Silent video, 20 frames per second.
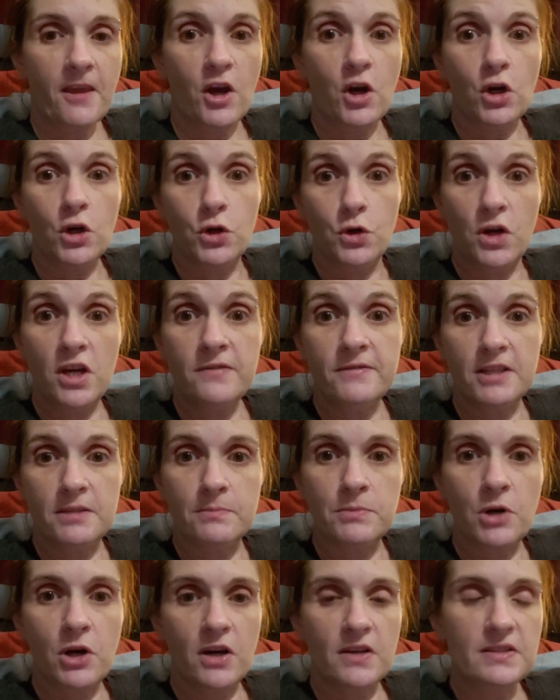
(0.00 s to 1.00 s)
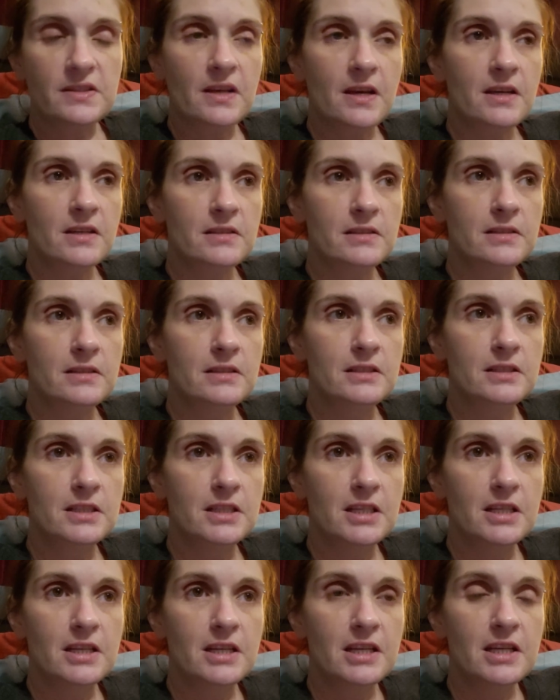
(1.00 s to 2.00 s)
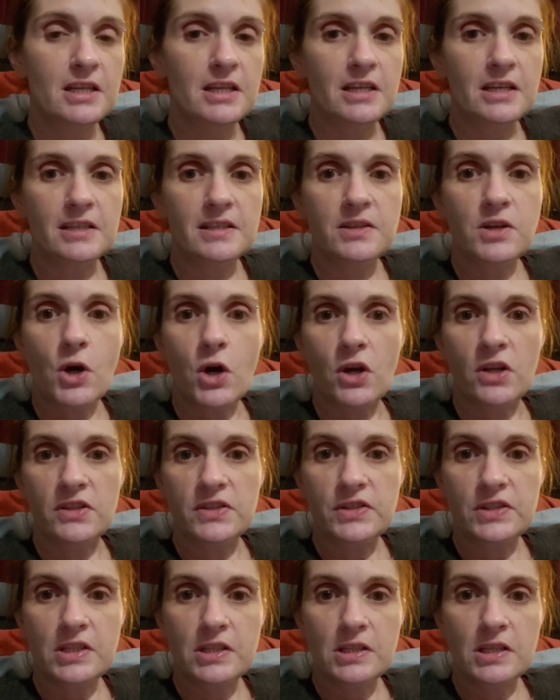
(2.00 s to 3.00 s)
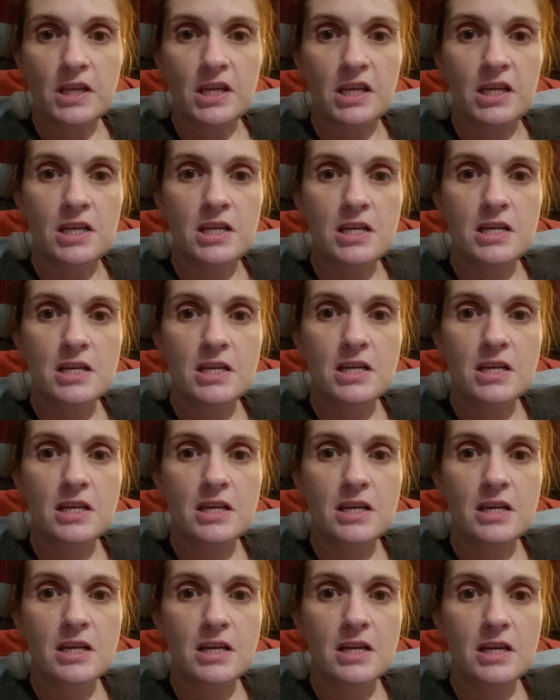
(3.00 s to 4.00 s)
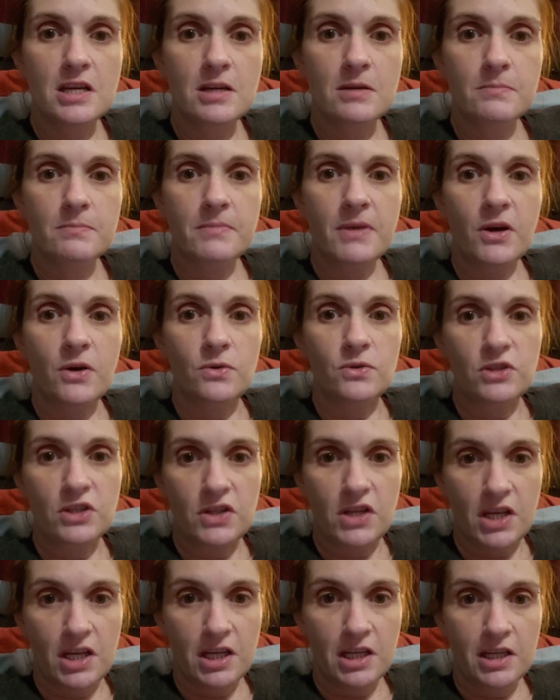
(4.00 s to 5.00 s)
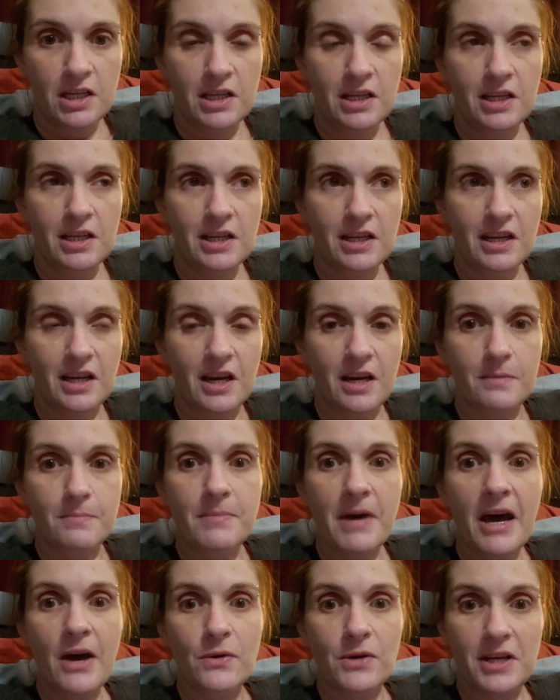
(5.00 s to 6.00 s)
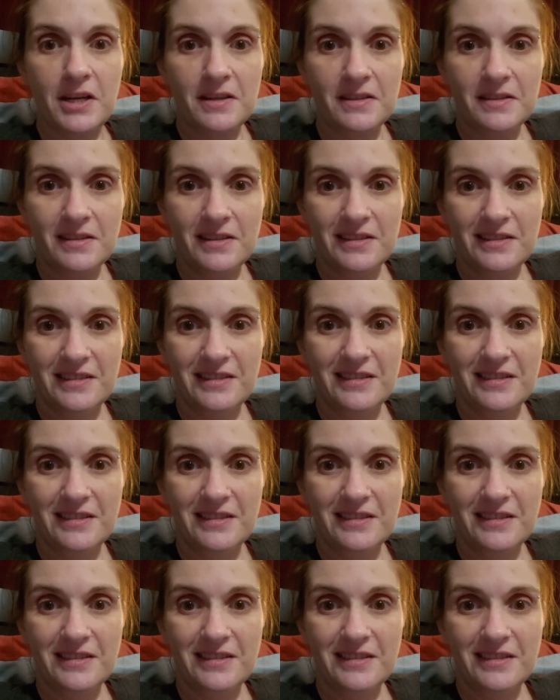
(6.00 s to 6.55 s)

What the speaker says: her grieving process is constantly posting about it.